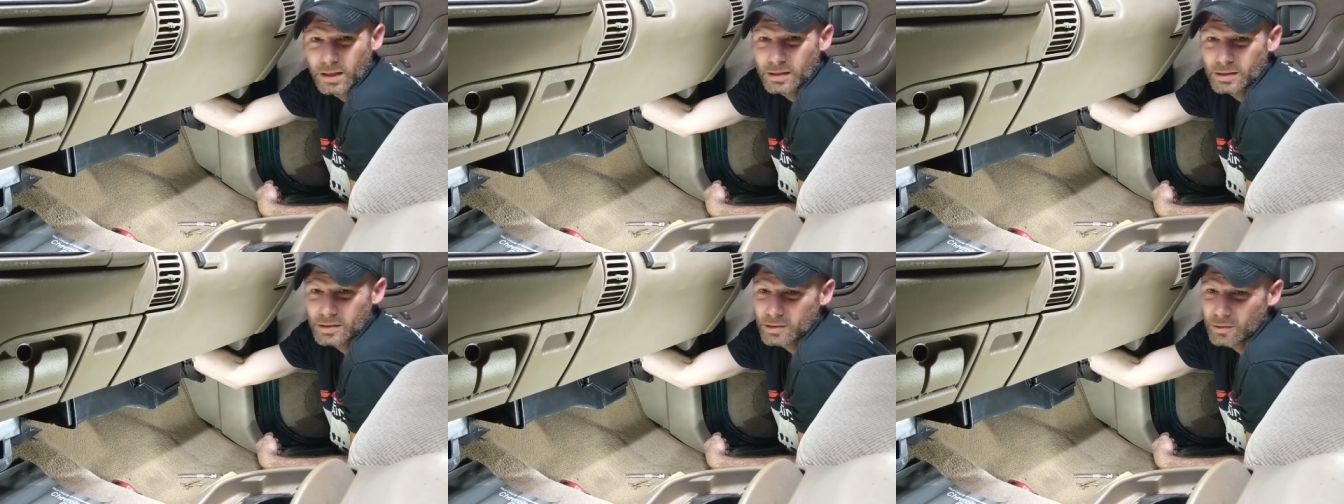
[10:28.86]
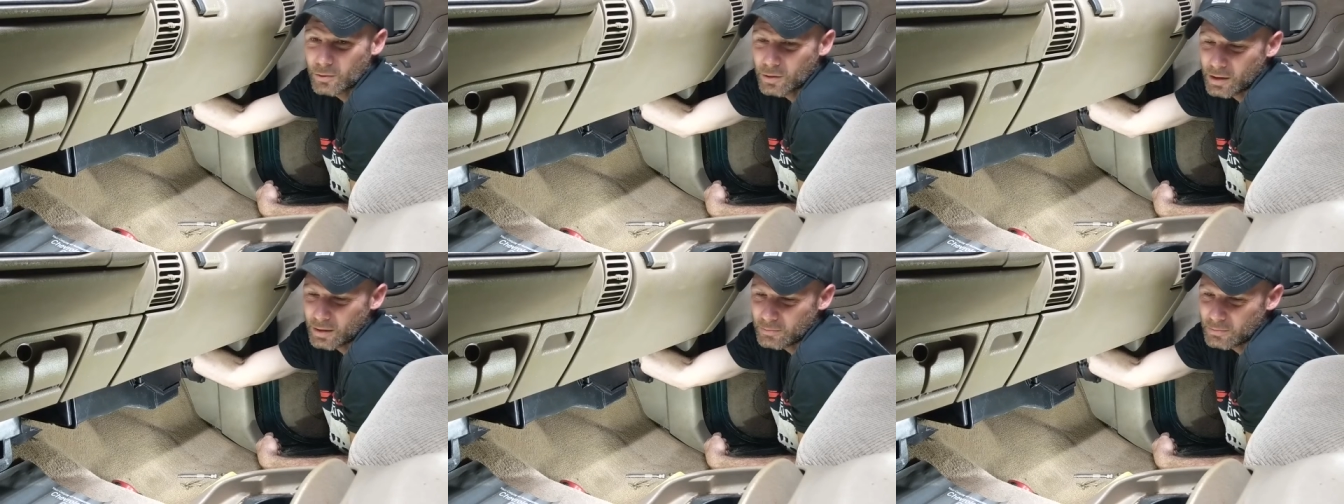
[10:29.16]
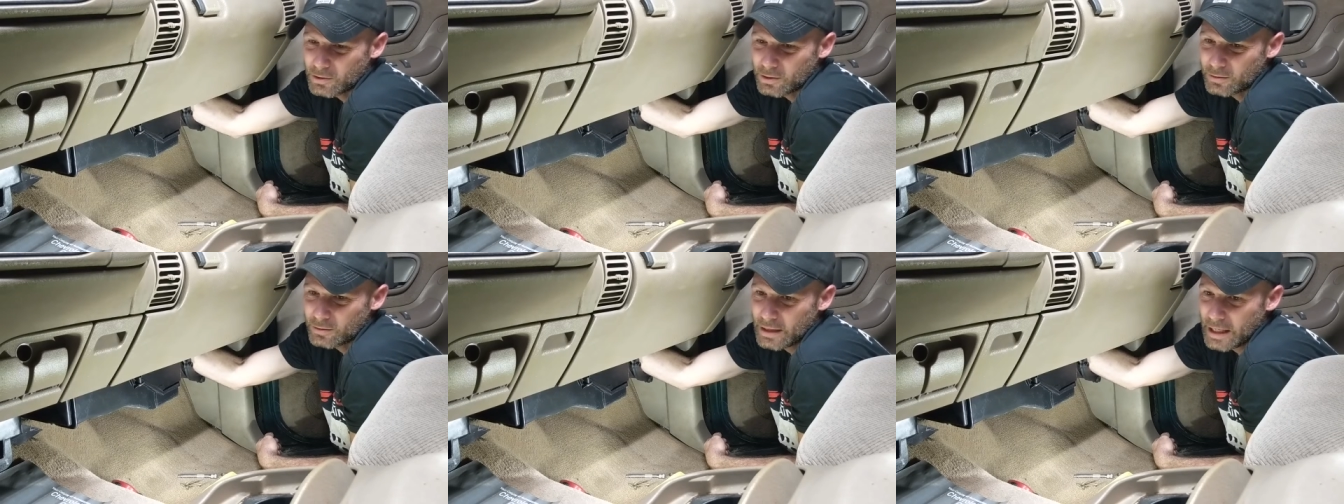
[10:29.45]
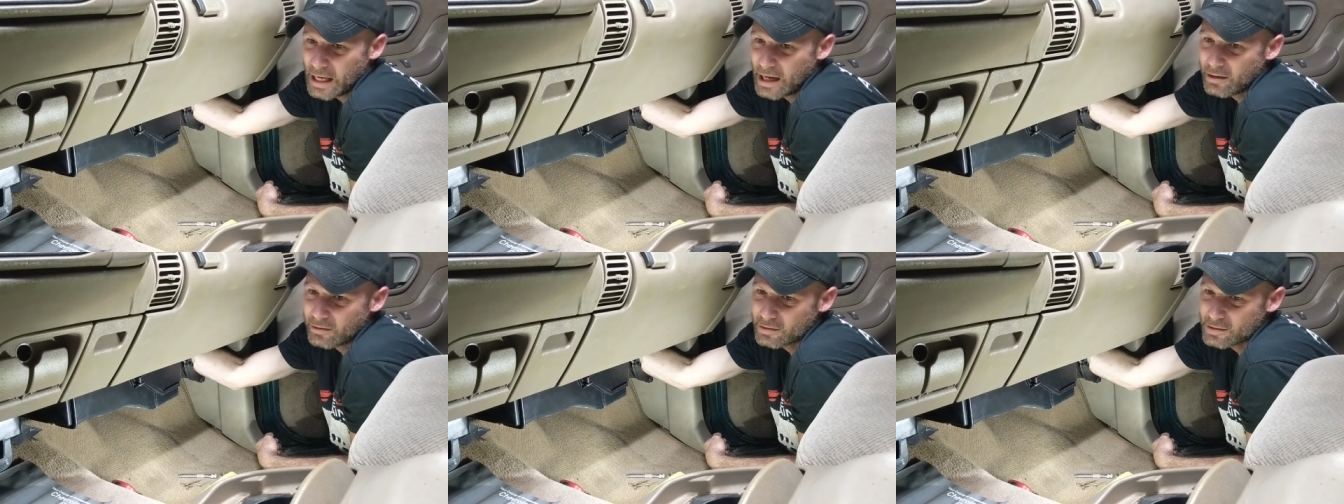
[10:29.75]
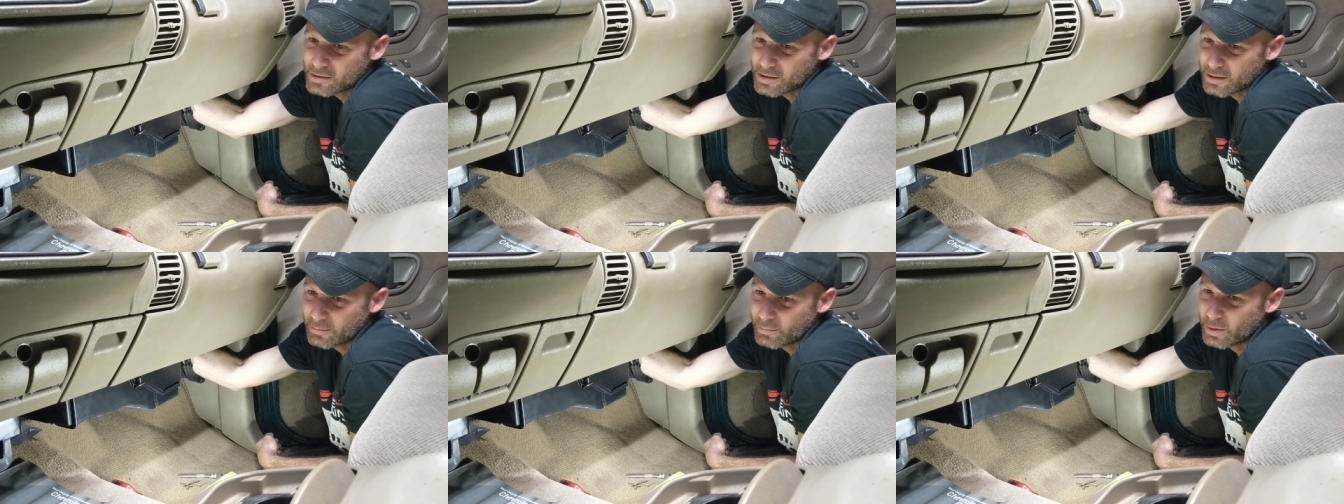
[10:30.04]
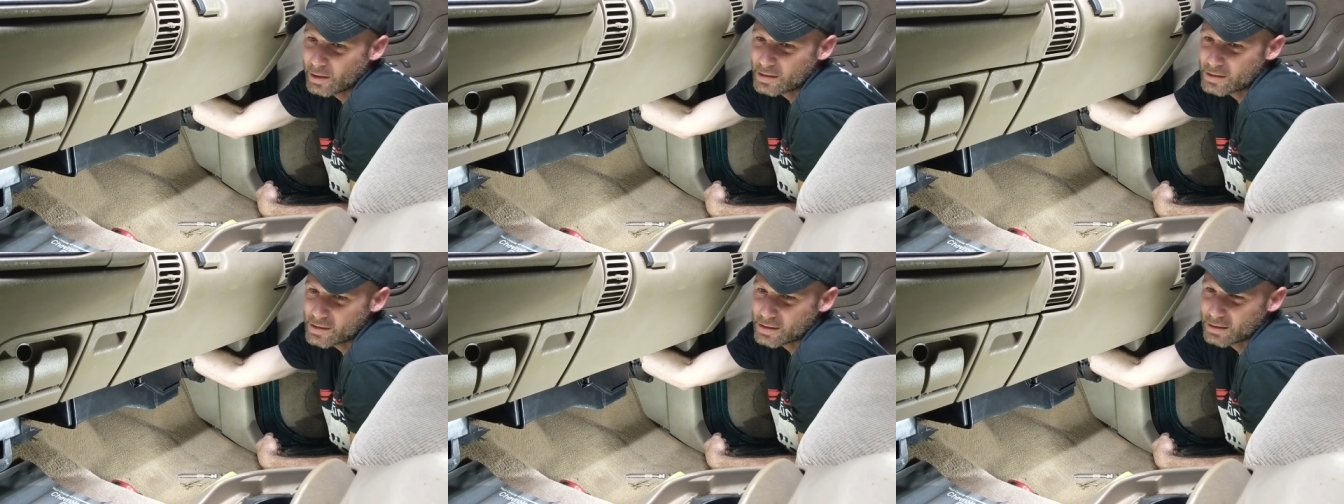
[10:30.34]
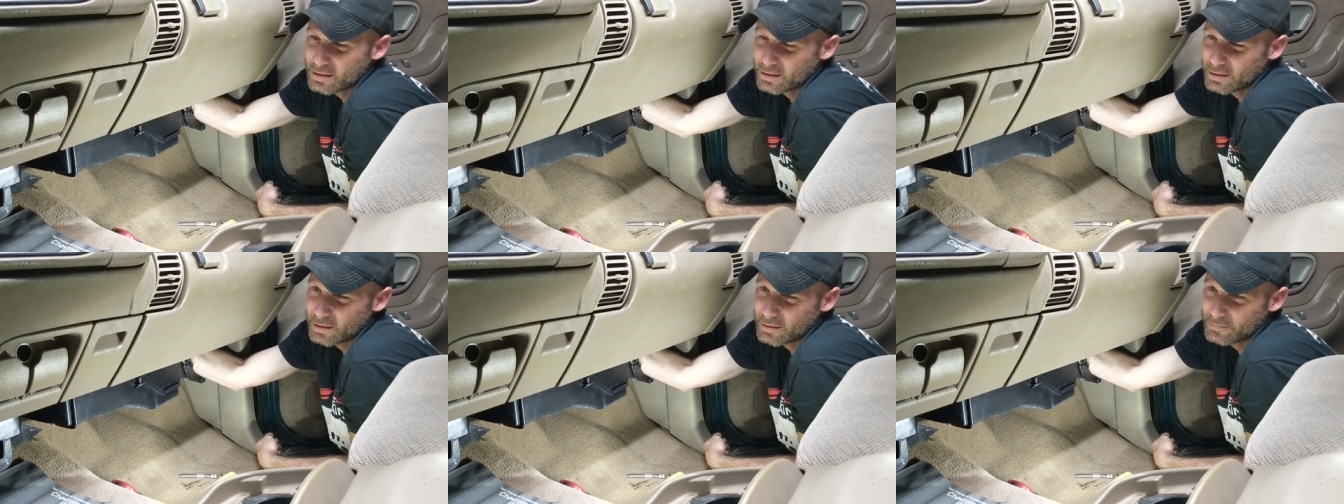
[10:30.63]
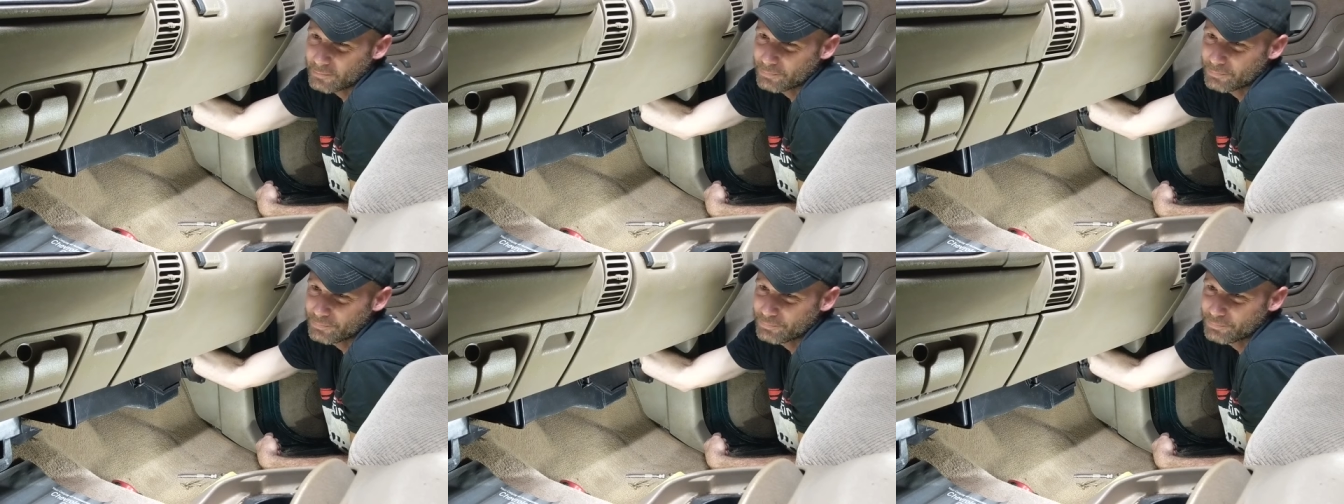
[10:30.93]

So what I'm doing now is I'm basically